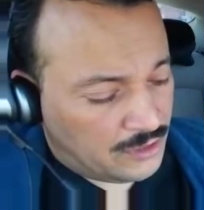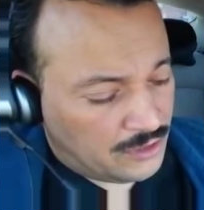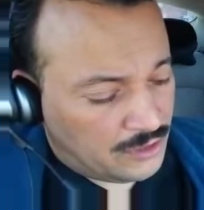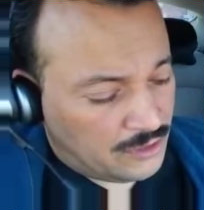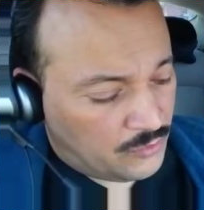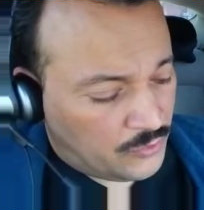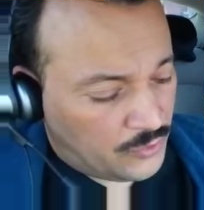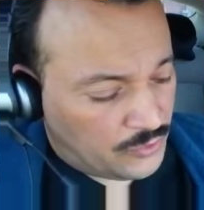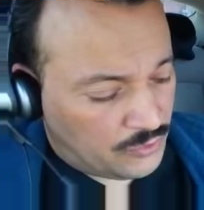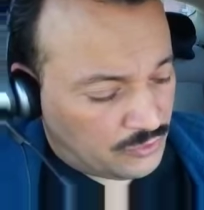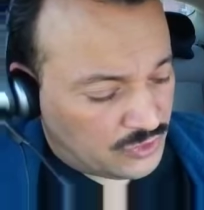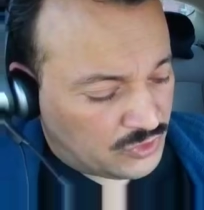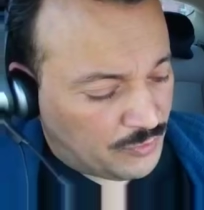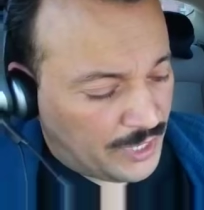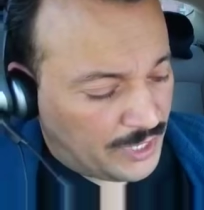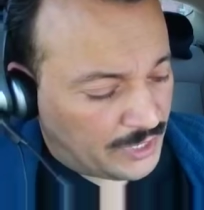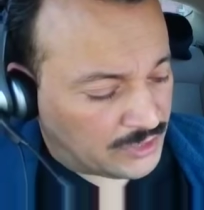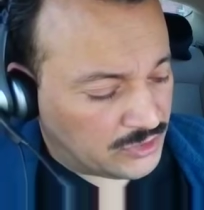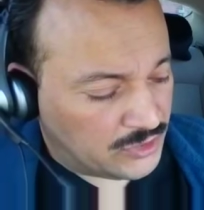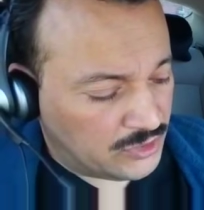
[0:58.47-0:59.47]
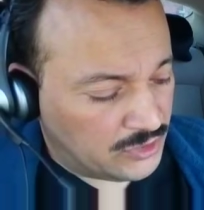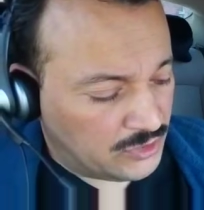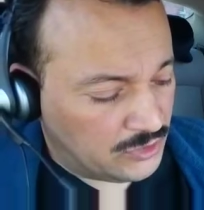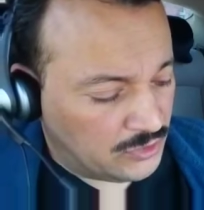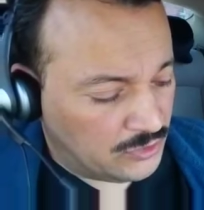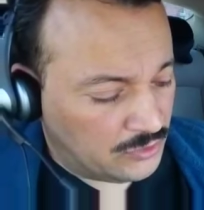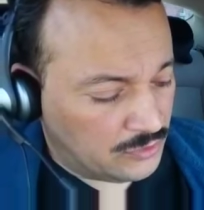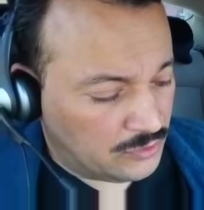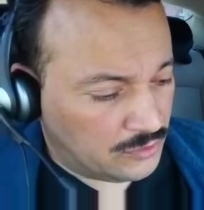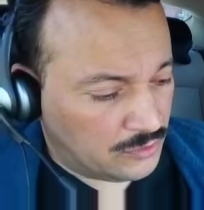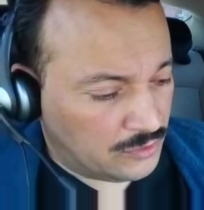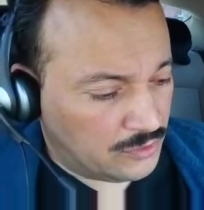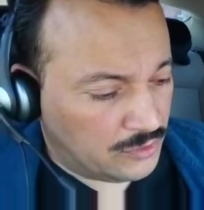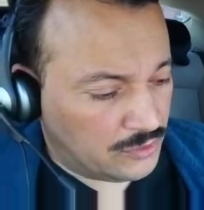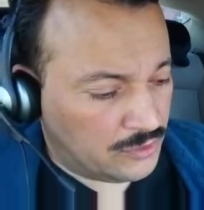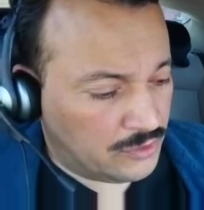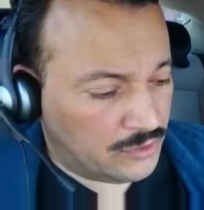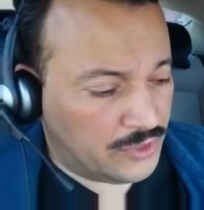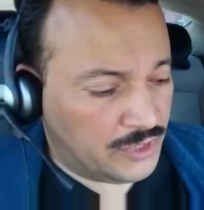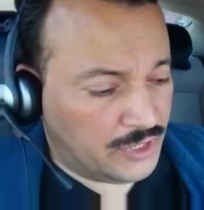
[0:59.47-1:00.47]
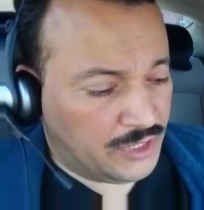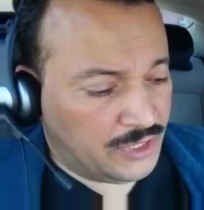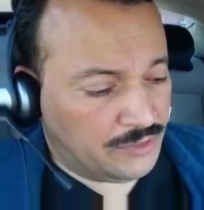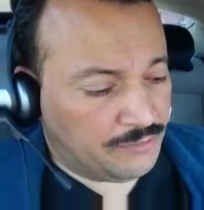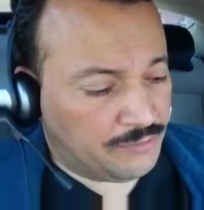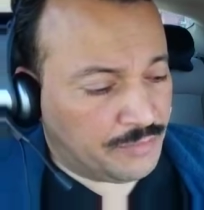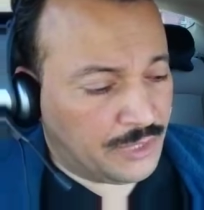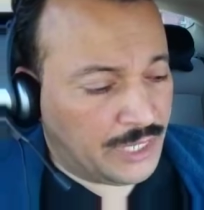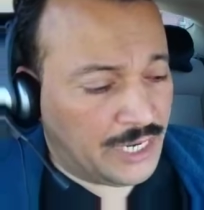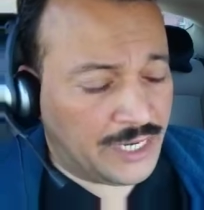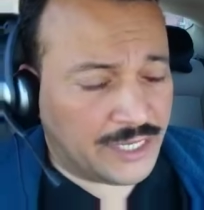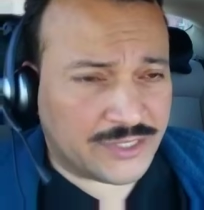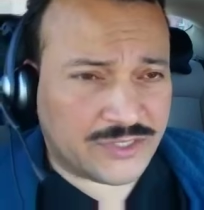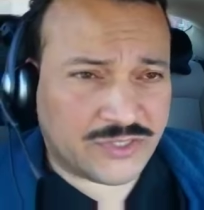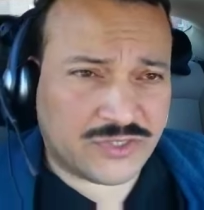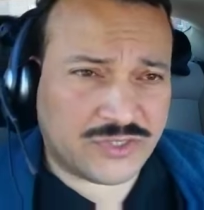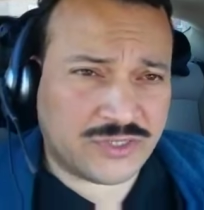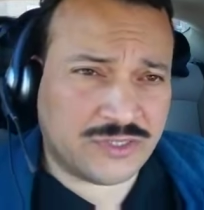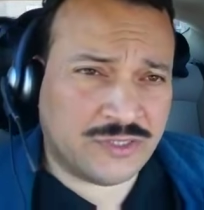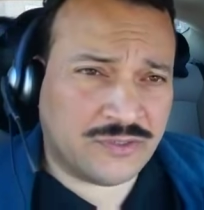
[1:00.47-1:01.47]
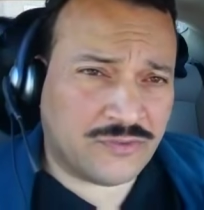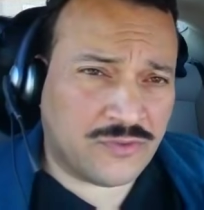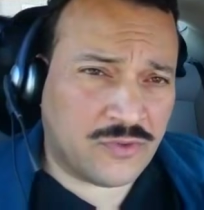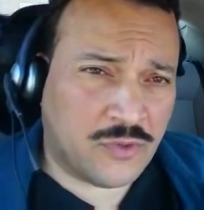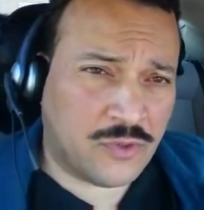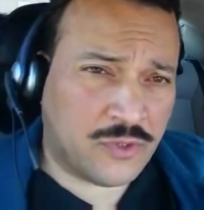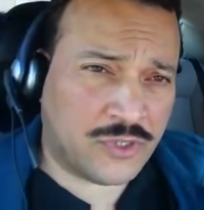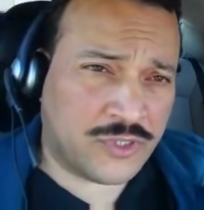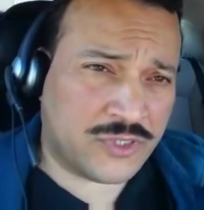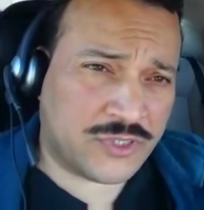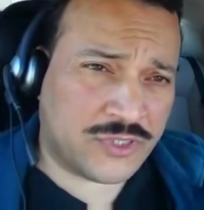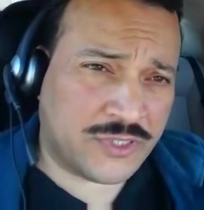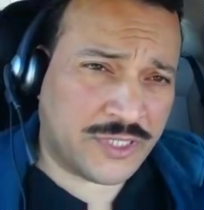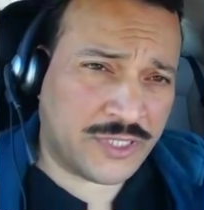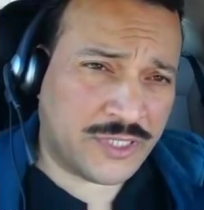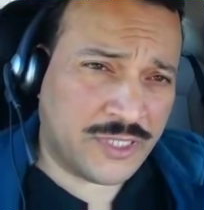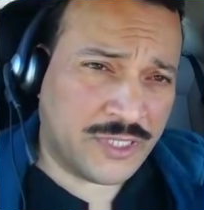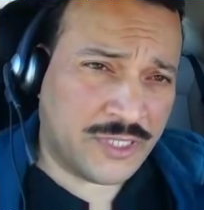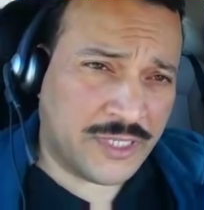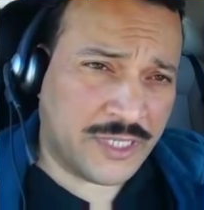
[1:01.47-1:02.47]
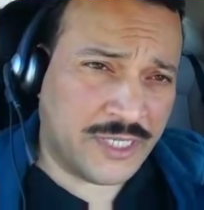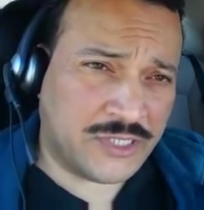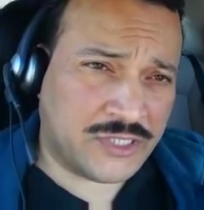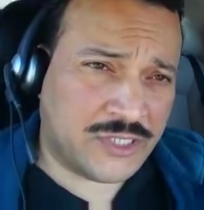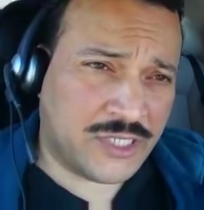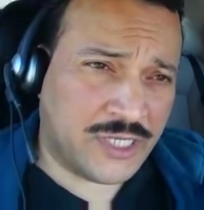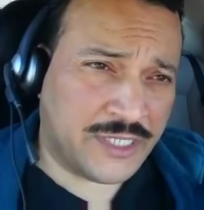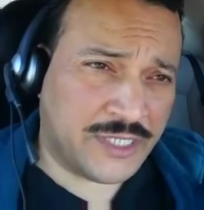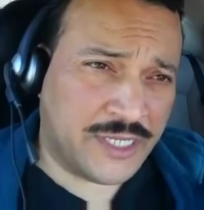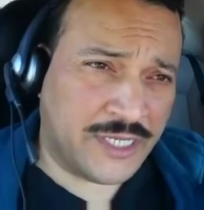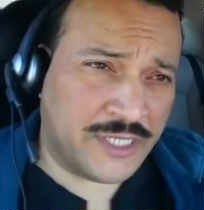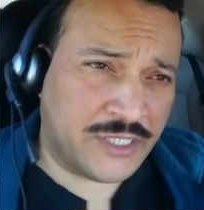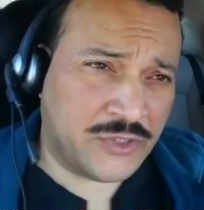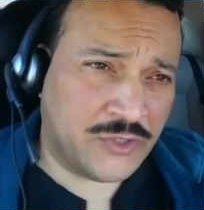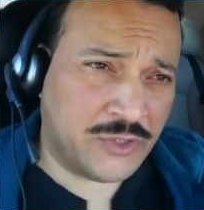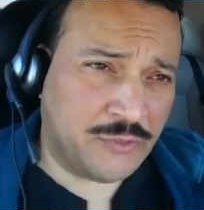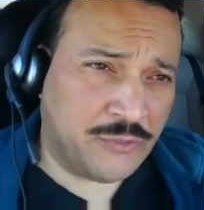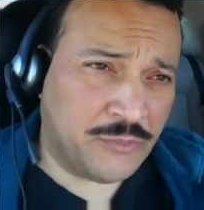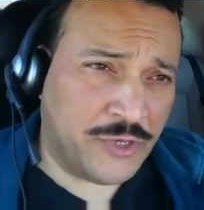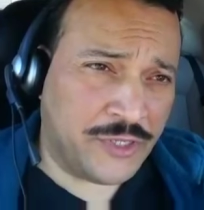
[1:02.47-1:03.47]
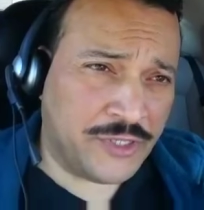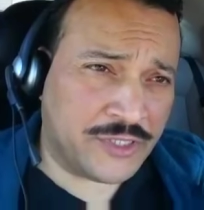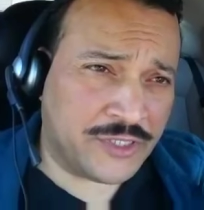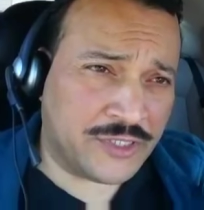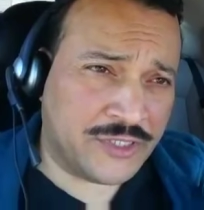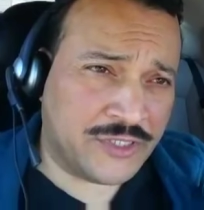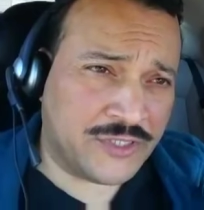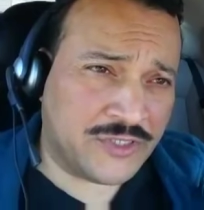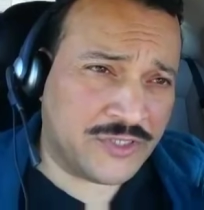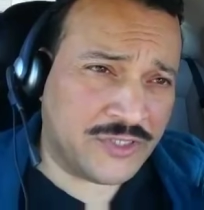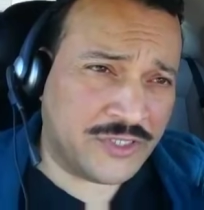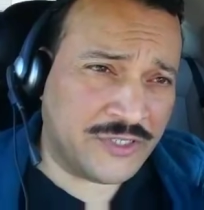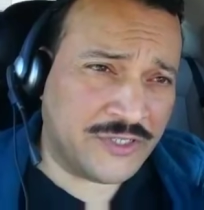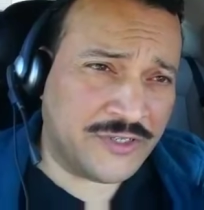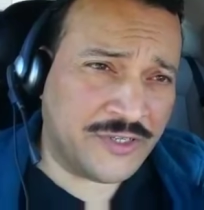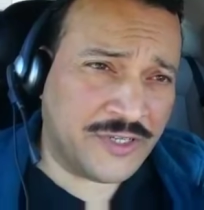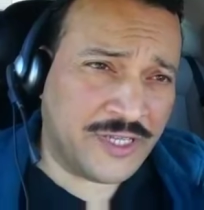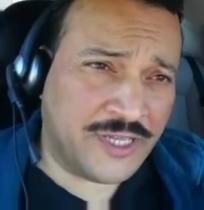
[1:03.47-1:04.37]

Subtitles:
With respect to the box, of course, hey John, how you doing, brother? Good to see you.